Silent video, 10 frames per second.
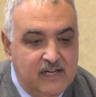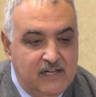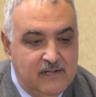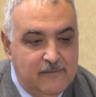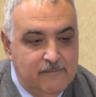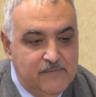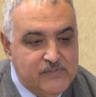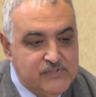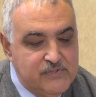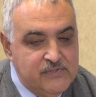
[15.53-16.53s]
the
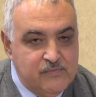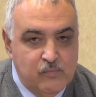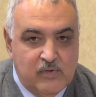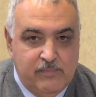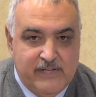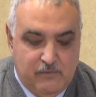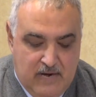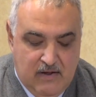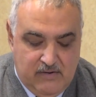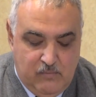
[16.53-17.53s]
student will be
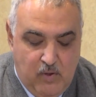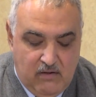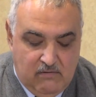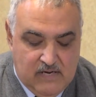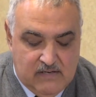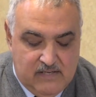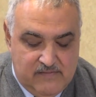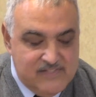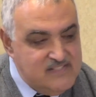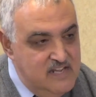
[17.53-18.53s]
well grounded in
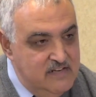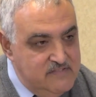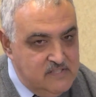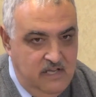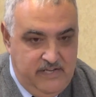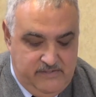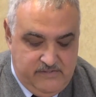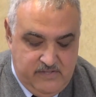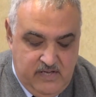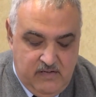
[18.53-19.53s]
the state of science,